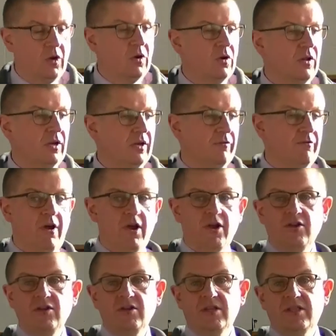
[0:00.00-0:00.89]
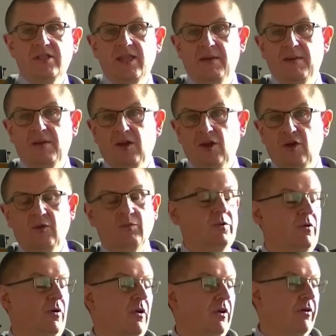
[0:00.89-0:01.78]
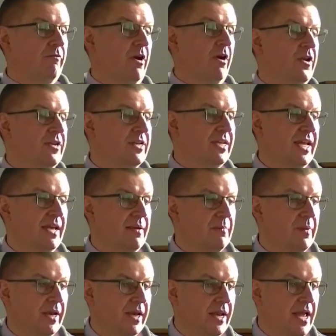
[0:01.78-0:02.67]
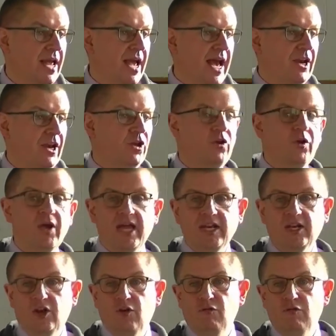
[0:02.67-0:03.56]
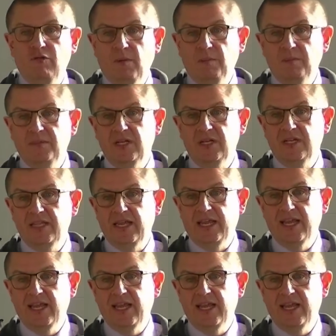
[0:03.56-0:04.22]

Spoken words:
all around him and who had corrupted